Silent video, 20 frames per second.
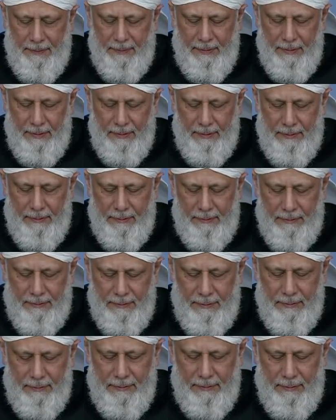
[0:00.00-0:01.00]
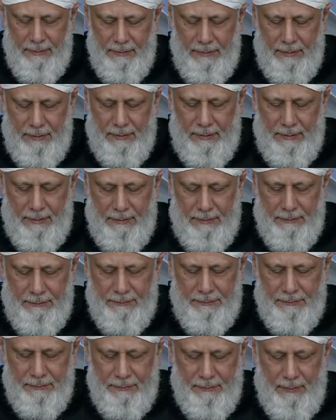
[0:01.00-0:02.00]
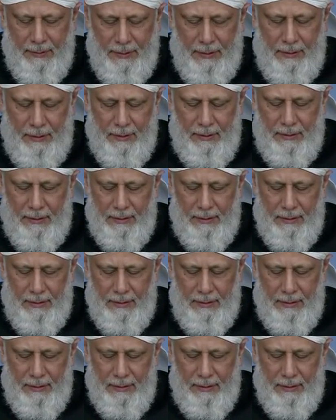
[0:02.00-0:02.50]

useful at all allah almighty himself